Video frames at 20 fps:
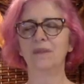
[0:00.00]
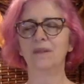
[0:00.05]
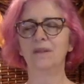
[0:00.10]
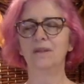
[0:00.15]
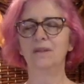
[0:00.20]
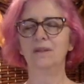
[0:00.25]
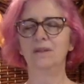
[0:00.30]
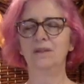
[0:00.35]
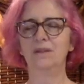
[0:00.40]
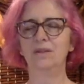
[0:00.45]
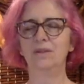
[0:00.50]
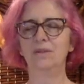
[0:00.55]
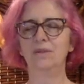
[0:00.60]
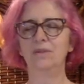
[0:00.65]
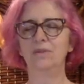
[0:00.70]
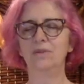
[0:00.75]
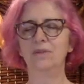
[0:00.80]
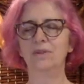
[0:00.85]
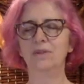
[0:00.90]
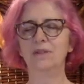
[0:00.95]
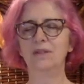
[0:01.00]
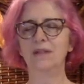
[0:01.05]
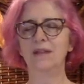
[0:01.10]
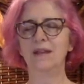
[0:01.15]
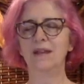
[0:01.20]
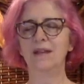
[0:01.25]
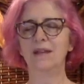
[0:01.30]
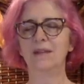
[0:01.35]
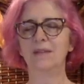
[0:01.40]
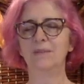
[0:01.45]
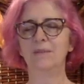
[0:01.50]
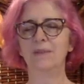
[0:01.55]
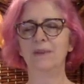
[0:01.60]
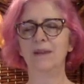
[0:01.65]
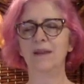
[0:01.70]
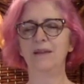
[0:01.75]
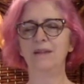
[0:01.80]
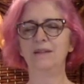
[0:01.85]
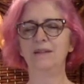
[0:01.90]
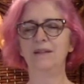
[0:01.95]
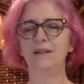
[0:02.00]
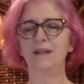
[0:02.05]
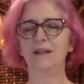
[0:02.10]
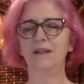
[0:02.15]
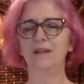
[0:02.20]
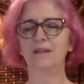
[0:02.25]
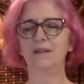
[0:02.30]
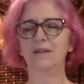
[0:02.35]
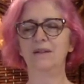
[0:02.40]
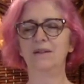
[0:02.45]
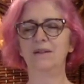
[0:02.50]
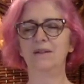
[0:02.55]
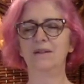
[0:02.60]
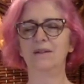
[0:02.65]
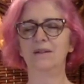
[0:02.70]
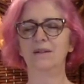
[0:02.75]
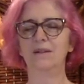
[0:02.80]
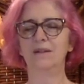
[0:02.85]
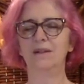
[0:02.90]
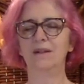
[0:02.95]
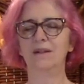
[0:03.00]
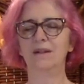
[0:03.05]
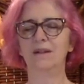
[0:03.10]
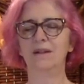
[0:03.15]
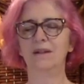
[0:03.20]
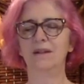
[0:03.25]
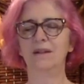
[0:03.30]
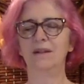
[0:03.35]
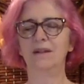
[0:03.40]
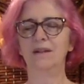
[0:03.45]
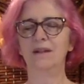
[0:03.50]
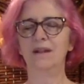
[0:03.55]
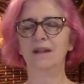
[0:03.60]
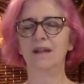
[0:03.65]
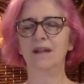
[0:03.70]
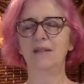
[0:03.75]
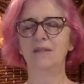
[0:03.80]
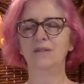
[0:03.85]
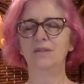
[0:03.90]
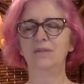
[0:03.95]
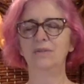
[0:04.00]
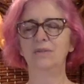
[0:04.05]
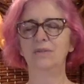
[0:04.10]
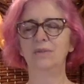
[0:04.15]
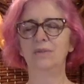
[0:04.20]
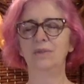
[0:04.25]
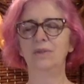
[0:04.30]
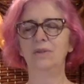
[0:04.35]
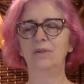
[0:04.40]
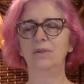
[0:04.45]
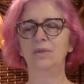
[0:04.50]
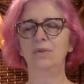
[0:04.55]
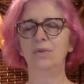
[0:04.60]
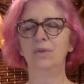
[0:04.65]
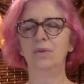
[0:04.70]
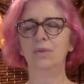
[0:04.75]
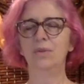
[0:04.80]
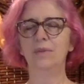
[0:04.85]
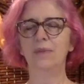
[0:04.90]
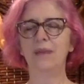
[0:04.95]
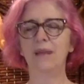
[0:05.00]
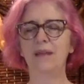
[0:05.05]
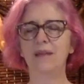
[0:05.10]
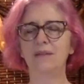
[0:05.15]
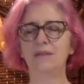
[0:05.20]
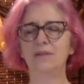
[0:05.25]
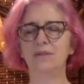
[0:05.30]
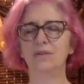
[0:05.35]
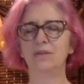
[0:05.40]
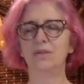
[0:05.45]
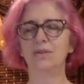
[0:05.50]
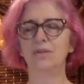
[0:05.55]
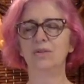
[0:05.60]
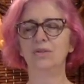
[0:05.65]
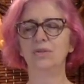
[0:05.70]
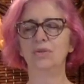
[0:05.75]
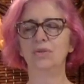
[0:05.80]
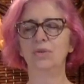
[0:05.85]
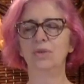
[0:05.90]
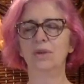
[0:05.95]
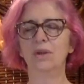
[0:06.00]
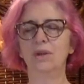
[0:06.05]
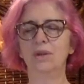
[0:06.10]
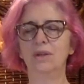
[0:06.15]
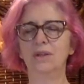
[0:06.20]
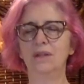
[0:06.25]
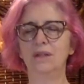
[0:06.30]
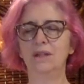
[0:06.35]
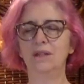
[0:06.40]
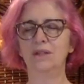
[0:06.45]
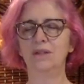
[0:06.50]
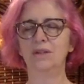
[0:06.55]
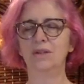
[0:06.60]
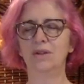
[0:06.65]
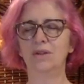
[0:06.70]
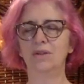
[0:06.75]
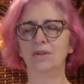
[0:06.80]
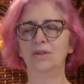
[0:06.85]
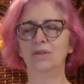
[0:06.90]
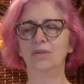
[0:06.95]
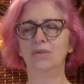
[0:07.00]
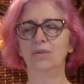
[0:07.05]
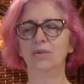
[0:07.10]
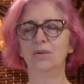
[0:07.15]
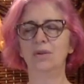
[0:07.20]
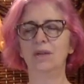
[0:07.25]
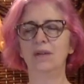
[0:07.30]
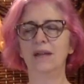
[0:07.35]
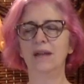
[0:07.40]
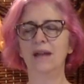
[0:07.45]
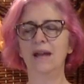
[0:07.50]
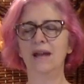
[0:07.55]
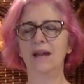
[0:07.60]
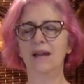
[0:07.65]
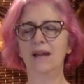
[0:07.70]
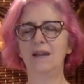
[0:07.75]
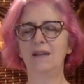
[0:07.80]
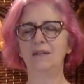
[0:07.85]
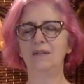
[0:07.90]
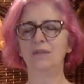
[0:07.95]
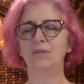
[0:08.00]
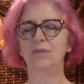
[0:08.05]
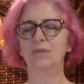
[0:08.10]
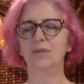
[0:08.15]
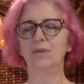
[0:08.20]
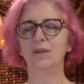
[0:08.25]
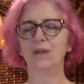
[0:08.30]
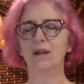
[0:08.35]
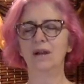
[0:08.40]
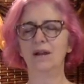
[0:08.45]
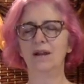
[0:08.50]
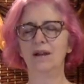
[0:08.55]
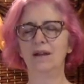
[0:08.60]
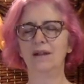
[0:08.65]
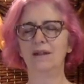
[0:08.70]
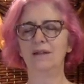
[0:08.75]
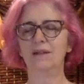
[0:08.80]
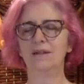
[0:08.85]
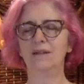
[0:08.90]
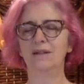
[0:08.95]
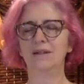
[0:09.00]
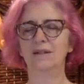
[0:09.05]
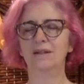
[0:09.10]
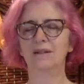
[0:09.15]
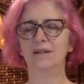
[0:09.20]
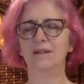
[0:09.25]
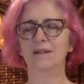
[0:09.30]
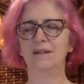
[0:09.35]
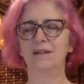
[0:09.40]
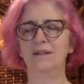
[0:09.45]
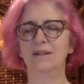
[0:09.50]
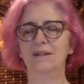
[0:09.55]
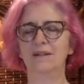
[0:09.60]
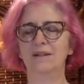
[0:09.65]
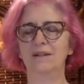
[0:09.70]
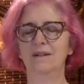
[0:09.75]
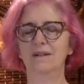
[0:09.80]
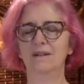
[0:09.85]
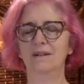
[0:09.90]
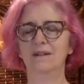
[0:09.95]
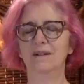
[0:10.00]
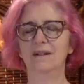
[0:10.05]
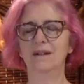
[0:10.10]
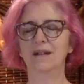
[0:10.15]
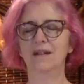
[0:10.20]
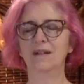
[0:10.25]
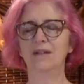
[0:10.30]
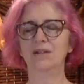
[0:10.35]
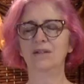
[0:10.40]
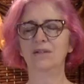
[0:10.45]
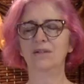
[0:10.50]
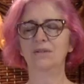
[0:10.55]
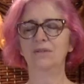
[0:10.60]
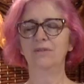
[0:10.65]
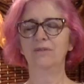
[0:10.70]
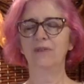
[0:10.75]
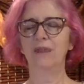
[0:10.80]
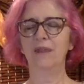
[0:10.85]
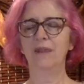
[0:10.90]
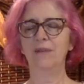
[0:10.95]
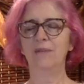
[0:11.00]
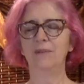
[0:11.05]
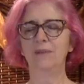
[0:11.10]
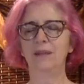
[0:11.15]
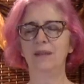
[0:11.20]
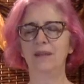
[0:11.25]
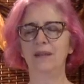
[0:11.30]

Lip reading: The universe and I combine together. Connect to your master, your teacher, your guide, your God. Connect to your family.